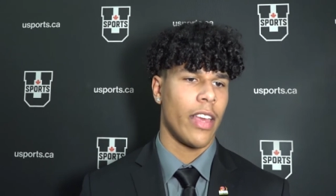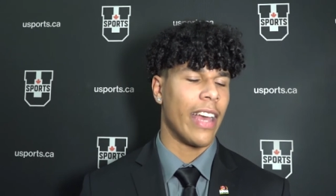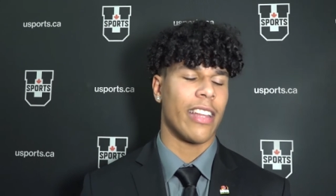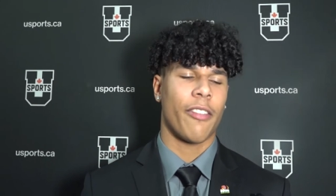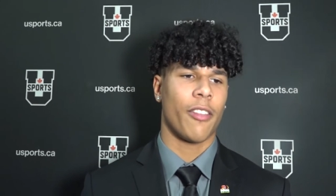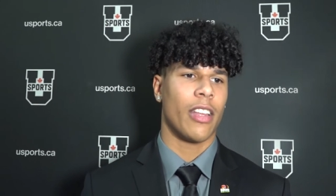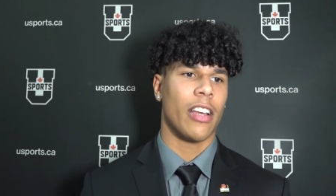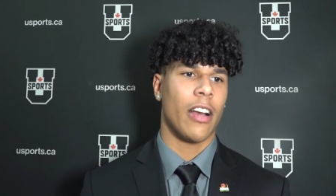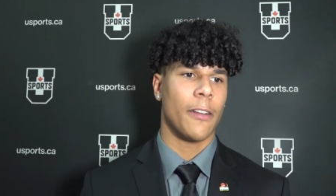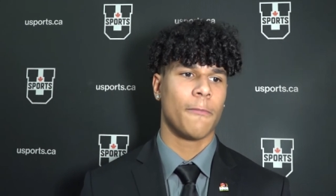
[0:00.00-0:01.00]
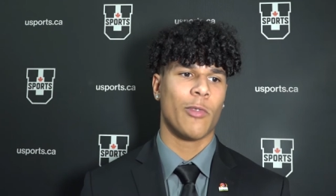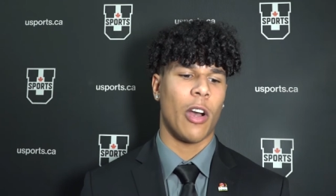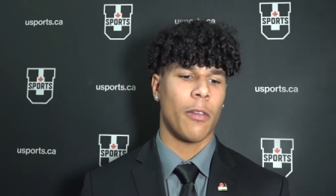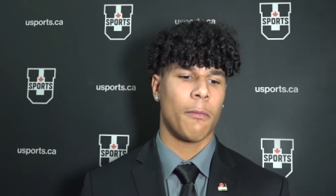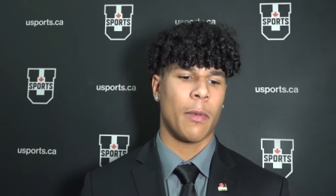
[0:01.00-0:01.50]
Yeah, definitely.
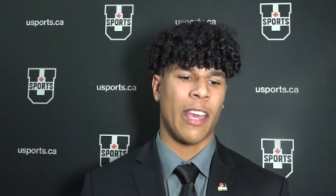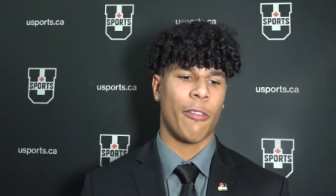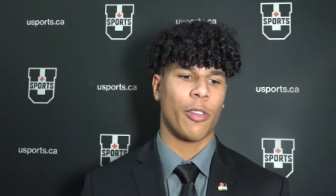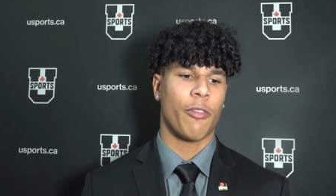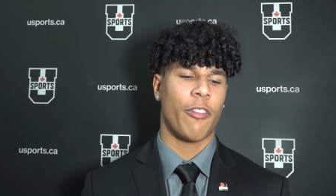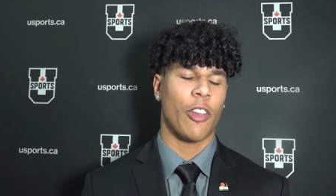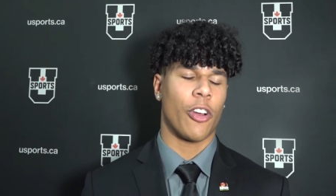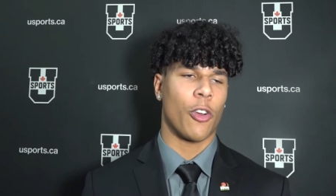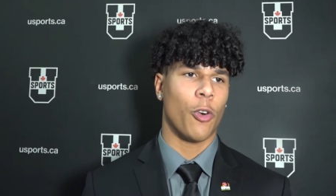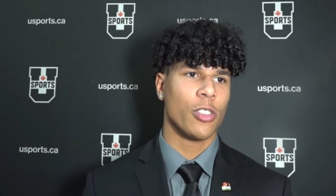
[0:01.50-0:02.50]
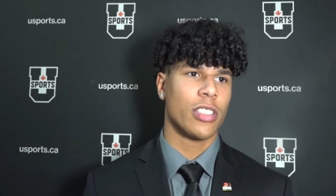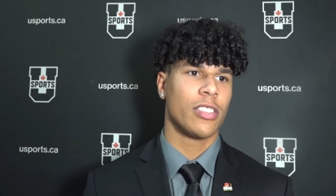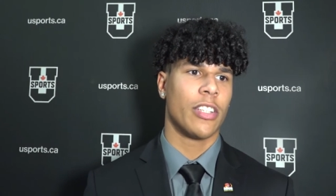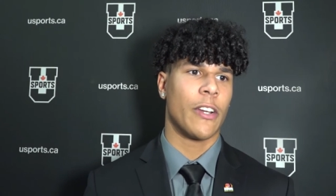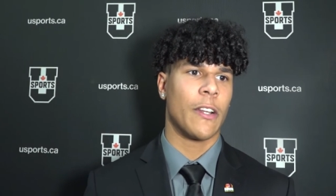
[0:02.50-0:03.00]
Not being able to fulfill our goals
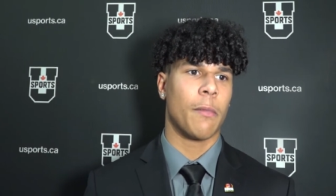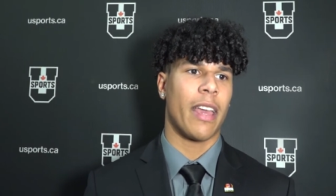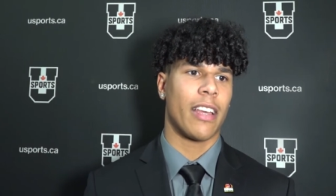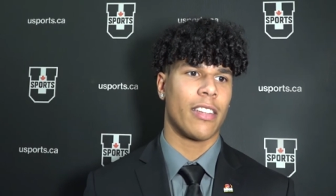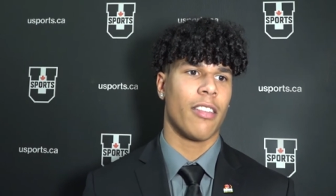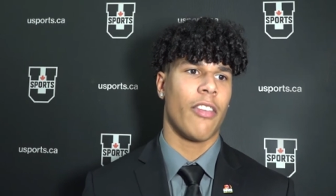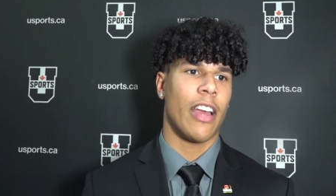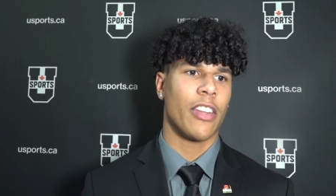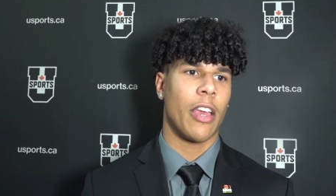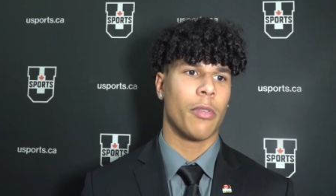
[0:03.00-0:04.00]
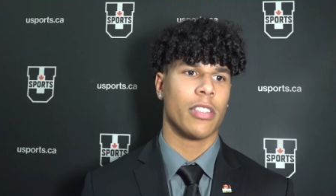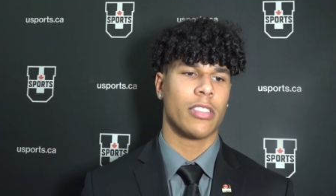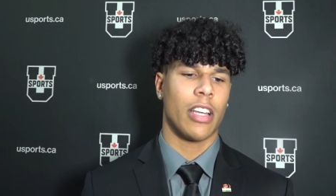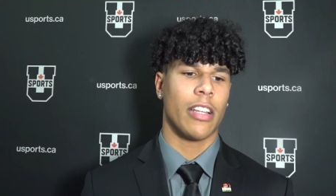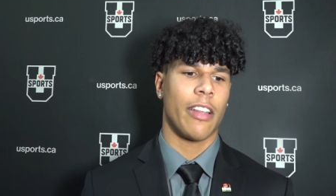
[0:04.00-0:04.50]
this year and make it to the Vanier
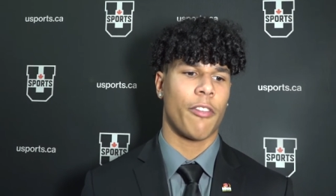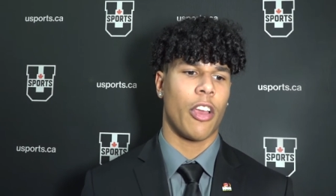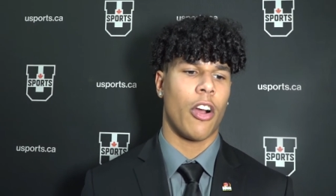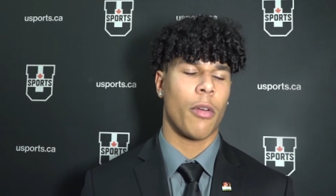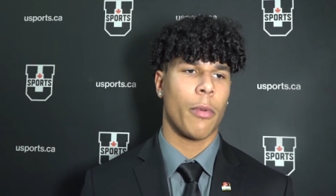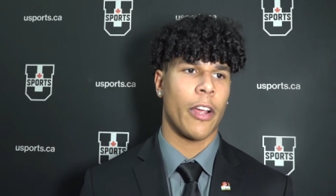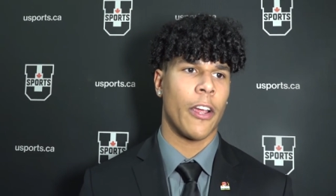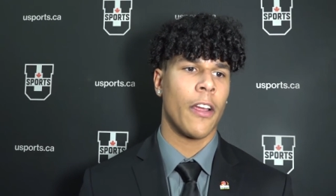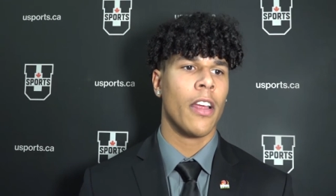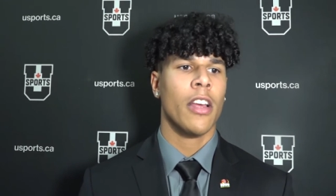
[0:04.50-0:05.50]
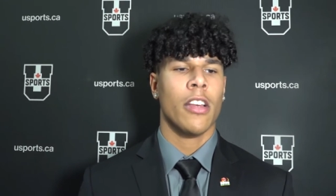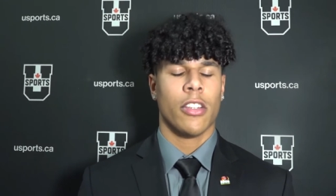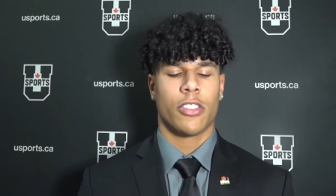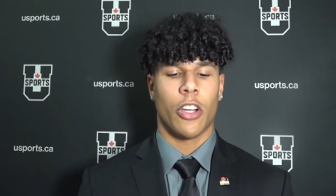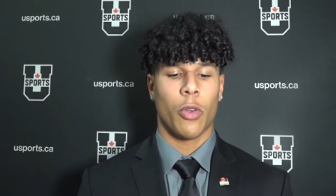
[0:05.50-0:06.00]
was definitely a heartbreaker.
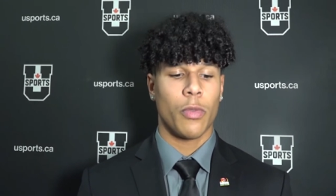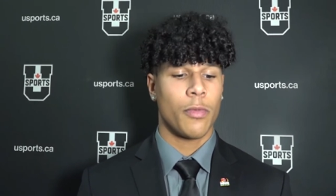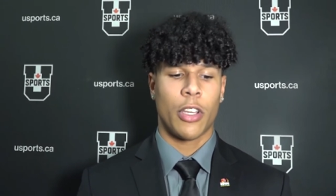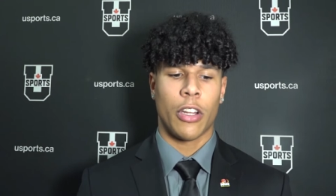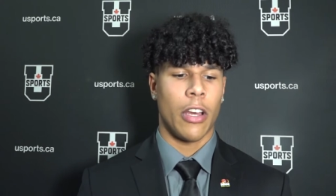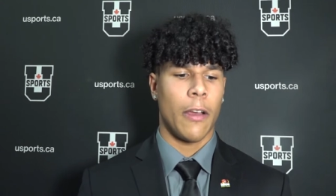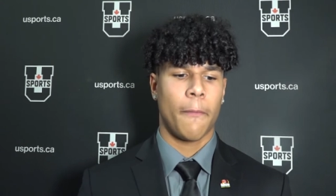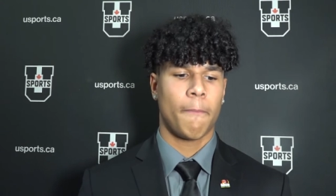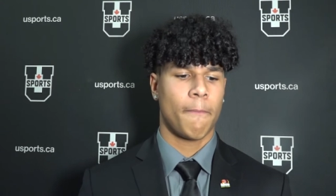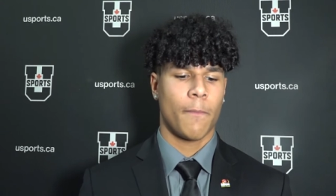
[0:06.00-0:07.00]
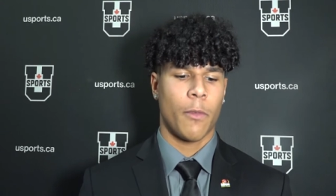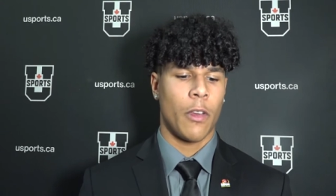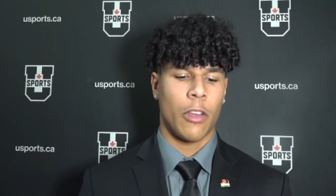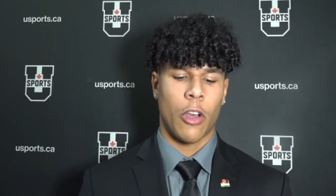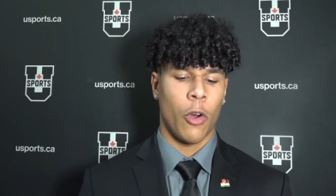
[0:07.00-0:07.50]
So gonna
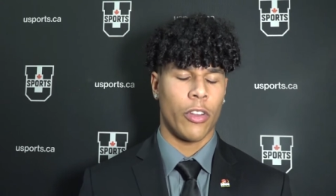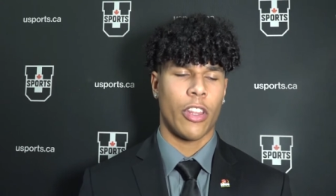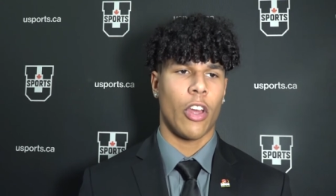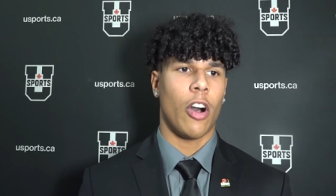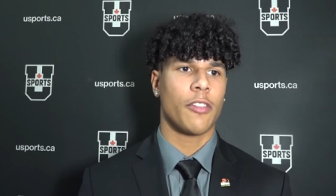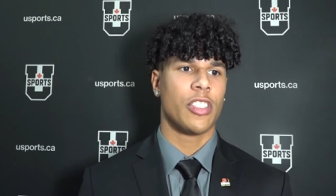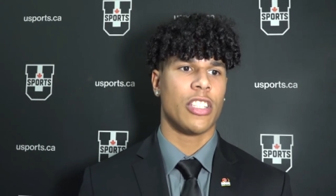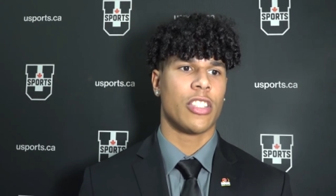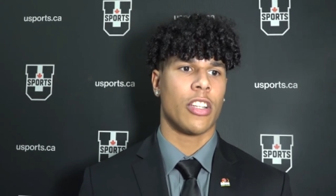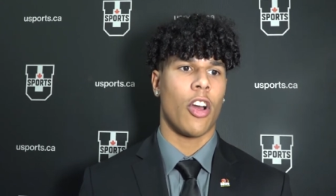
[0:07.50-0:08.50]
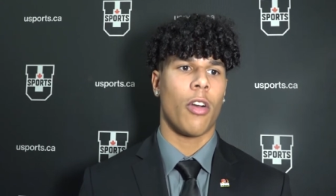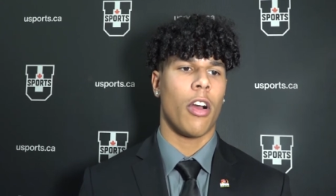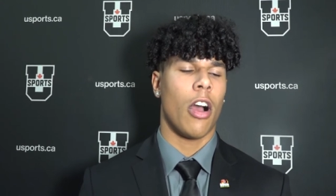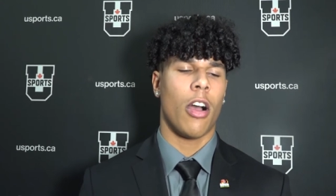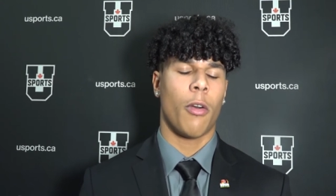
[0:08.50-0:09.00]
go into the off season,
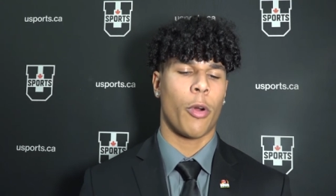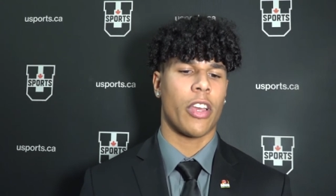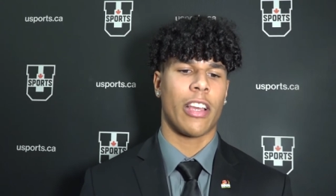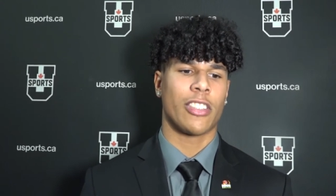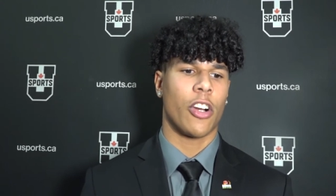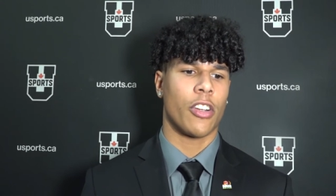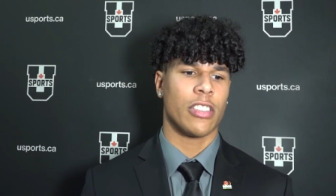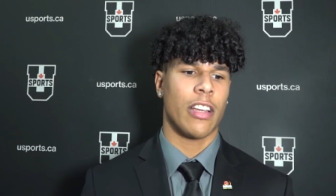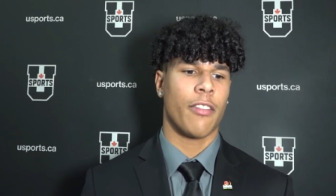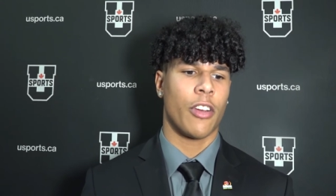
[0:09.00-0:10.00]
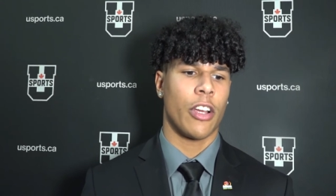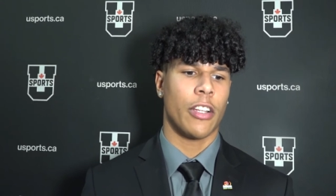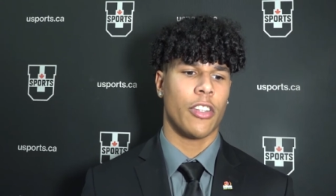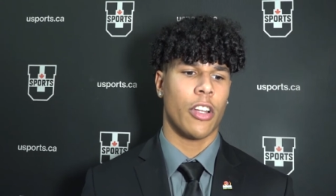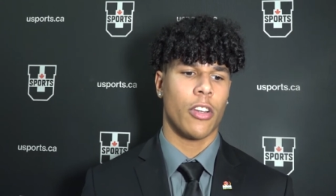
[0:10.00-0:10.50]
working as hard as ever,
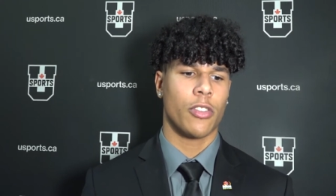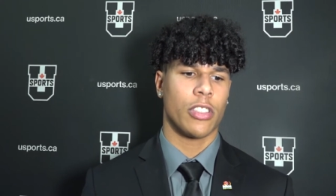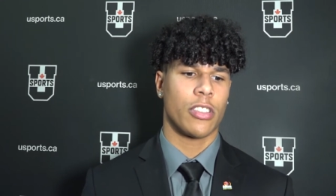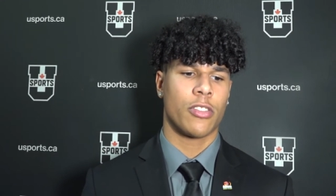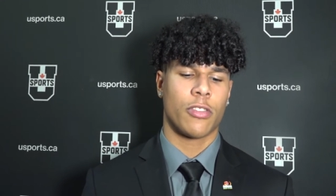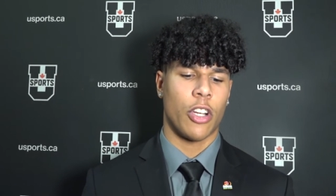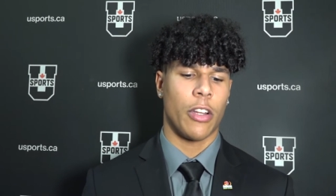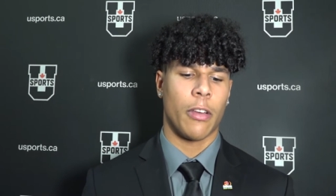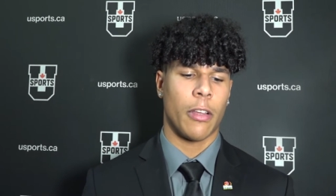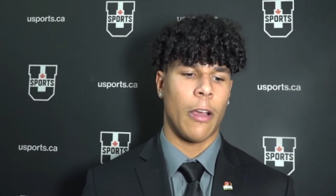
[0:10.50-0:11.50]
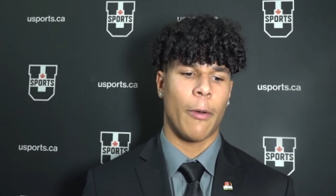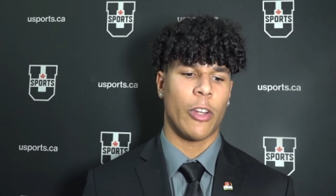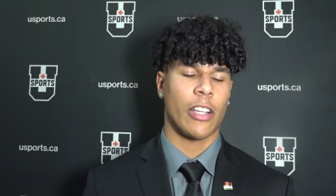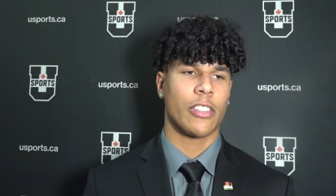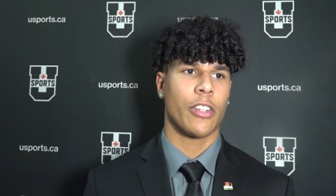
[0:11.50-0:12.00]
and, you know, just trying to come
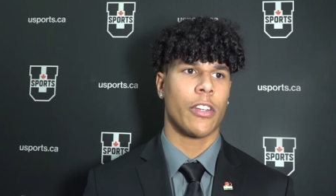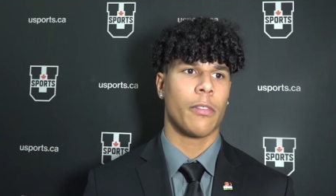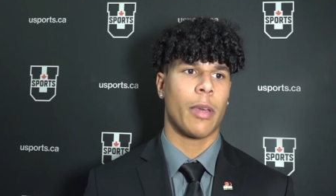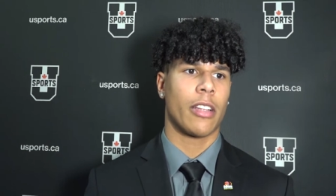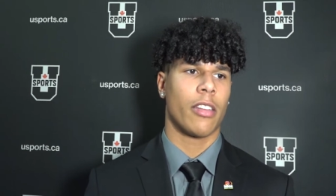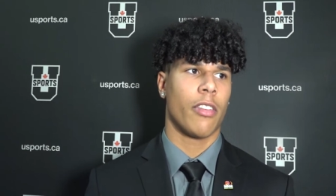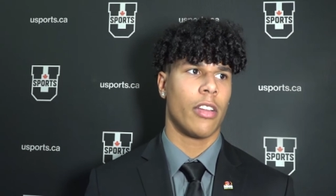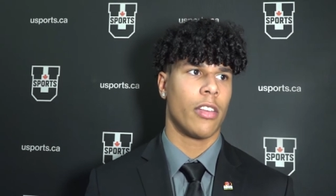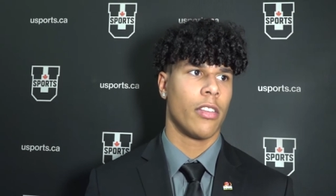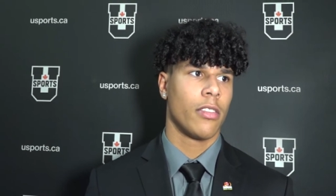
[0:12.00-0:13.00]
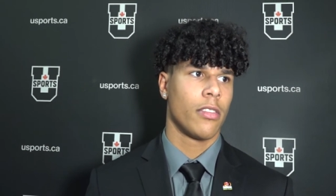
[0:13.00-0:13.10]
out next year and make it to the Vanier.